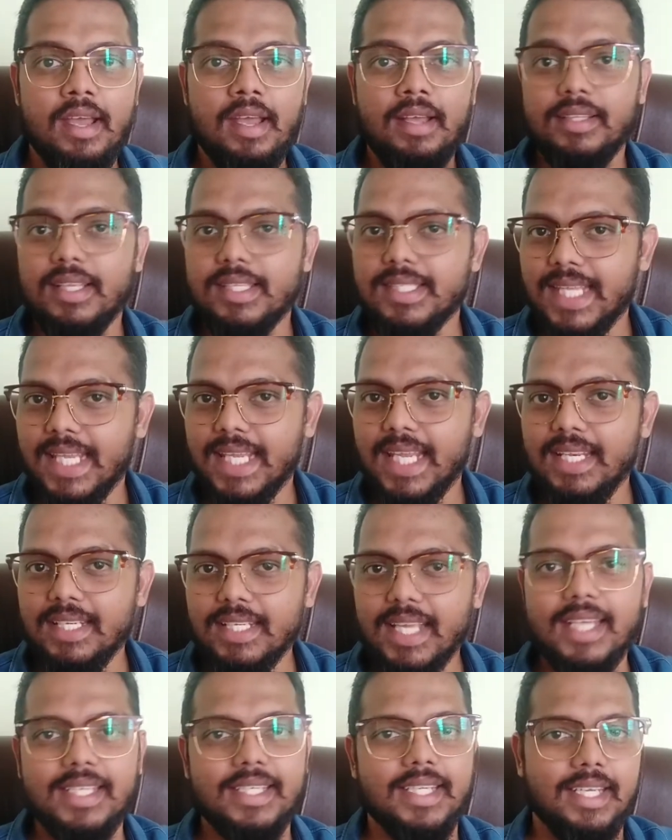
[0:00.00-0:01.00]
the second
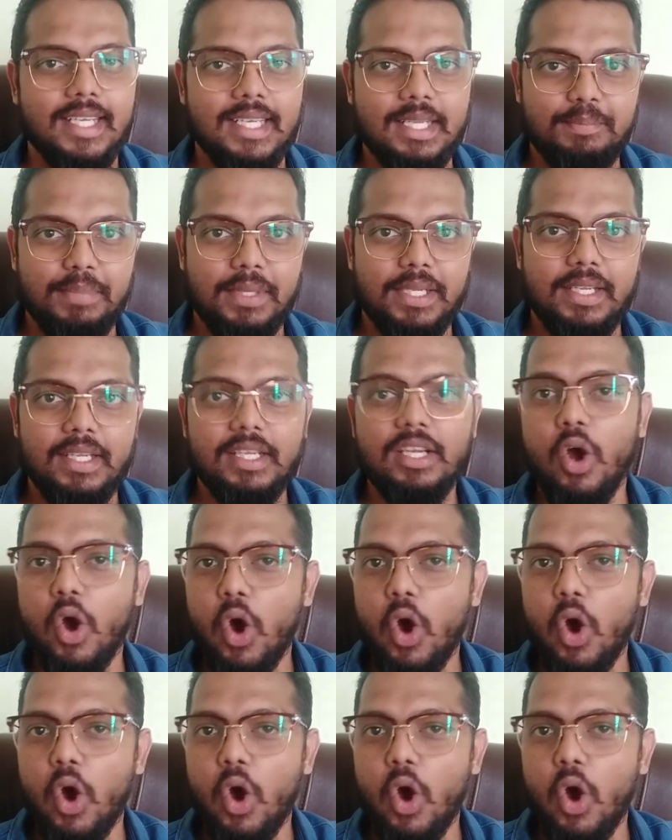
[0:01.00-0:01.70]
category being